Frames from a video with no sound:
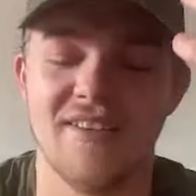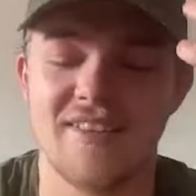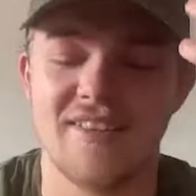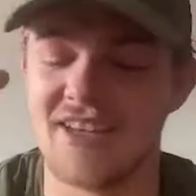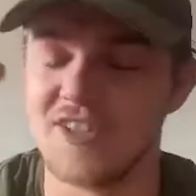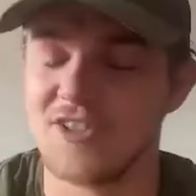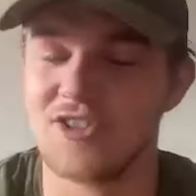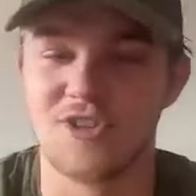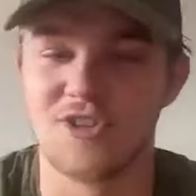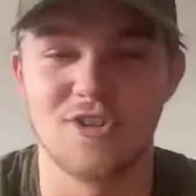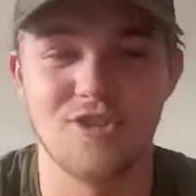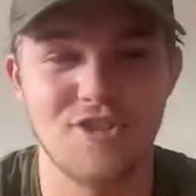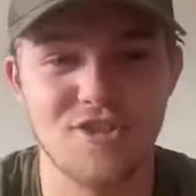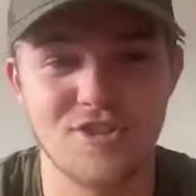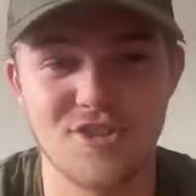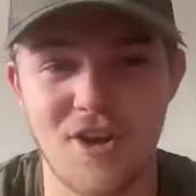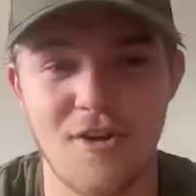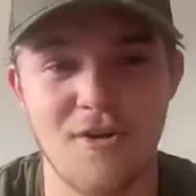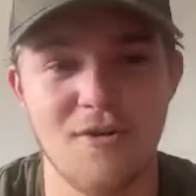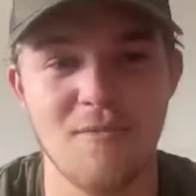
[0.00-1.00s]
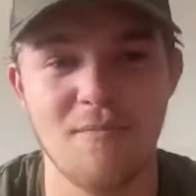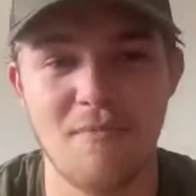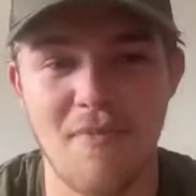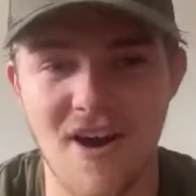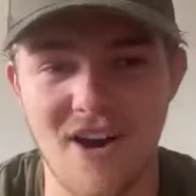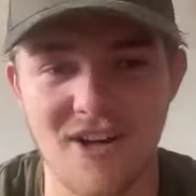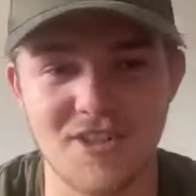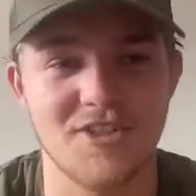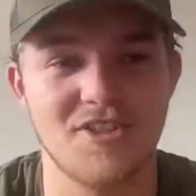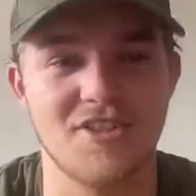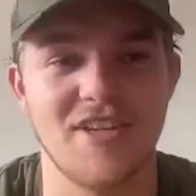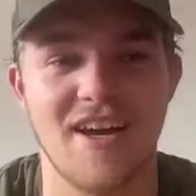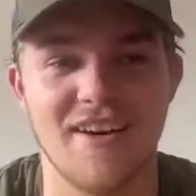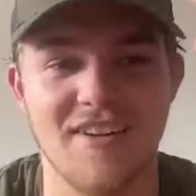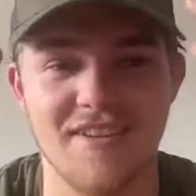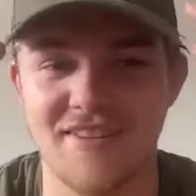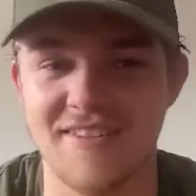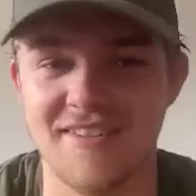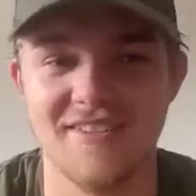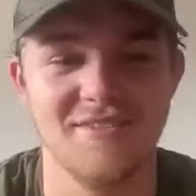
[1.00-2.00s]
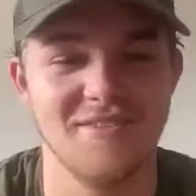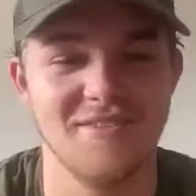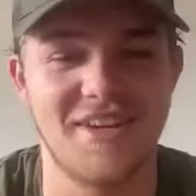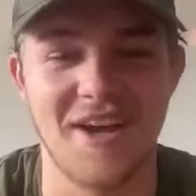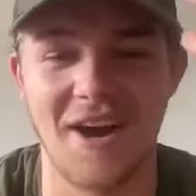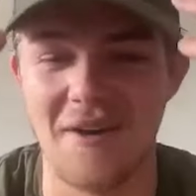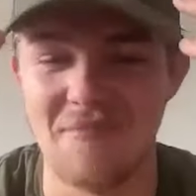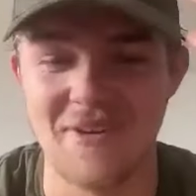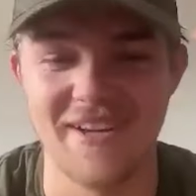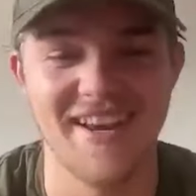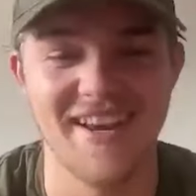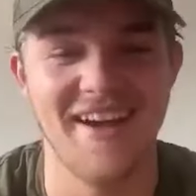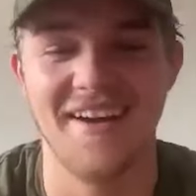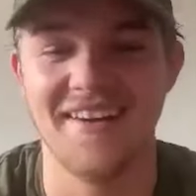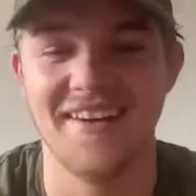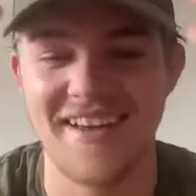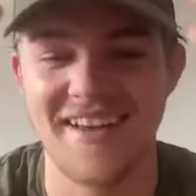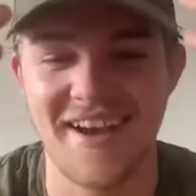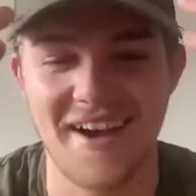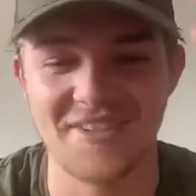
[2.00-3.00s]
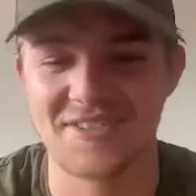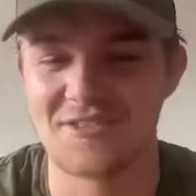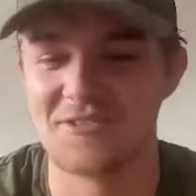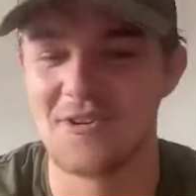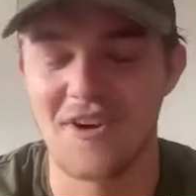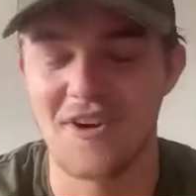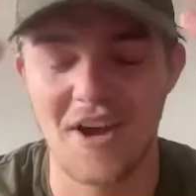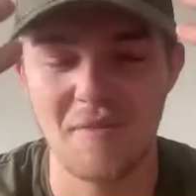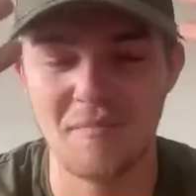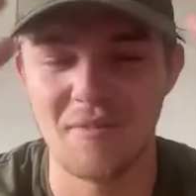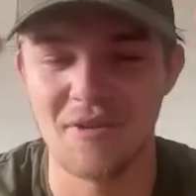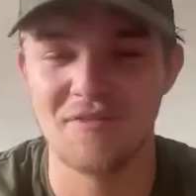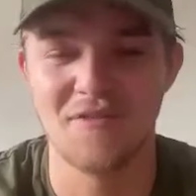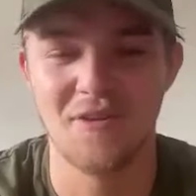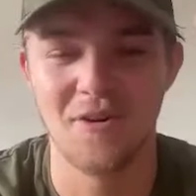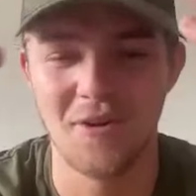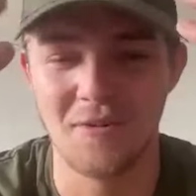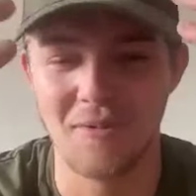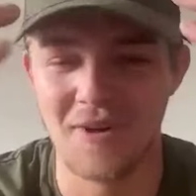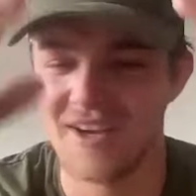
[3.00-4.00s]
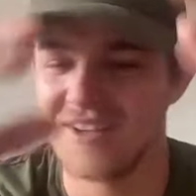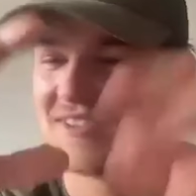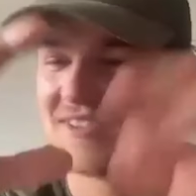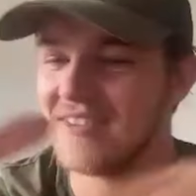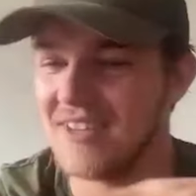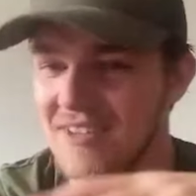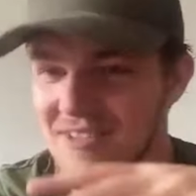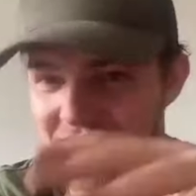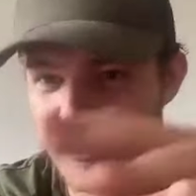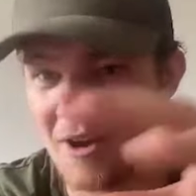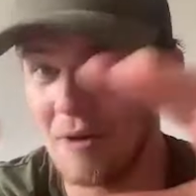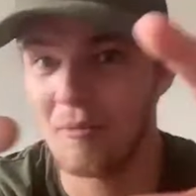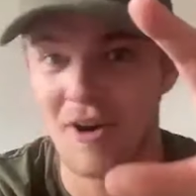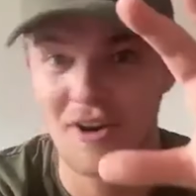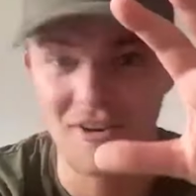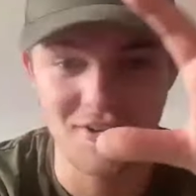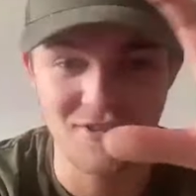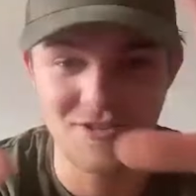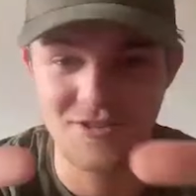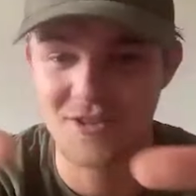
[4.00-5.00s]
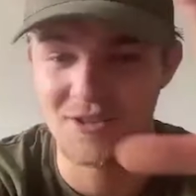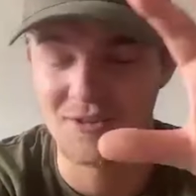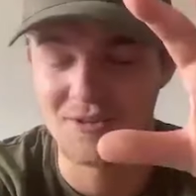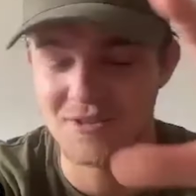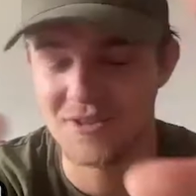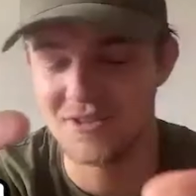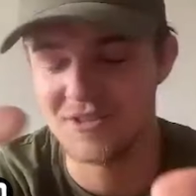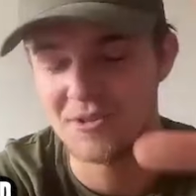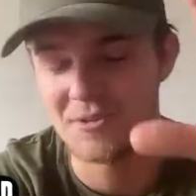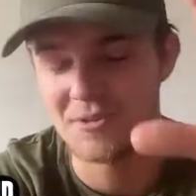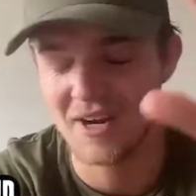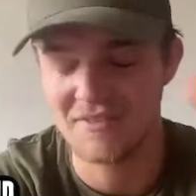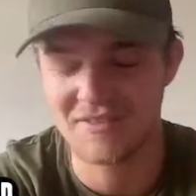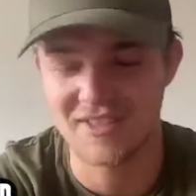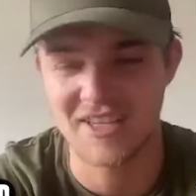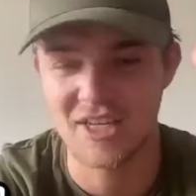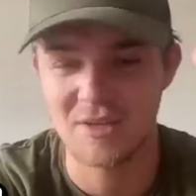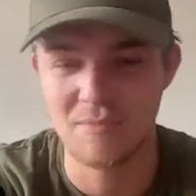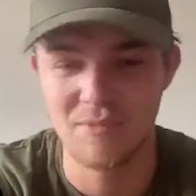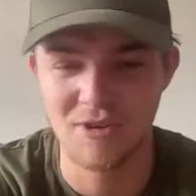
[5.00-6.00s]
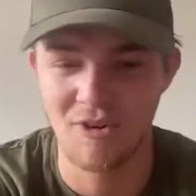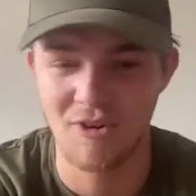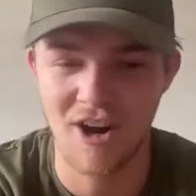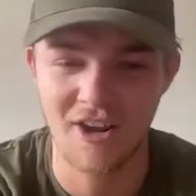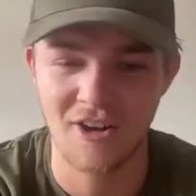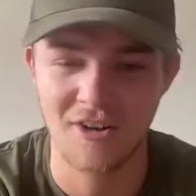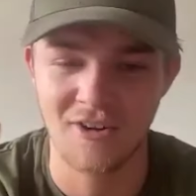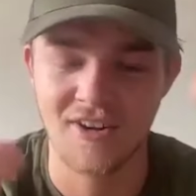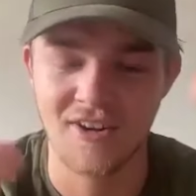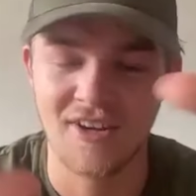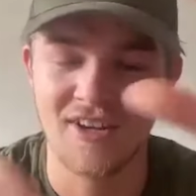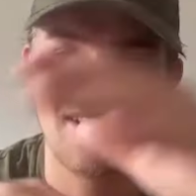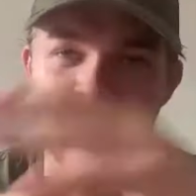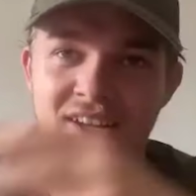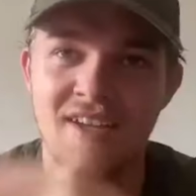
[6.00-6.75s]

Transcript: There's just so much talent coming out now. It's not like before where you, there's like one and two that you would have to keep your eye on.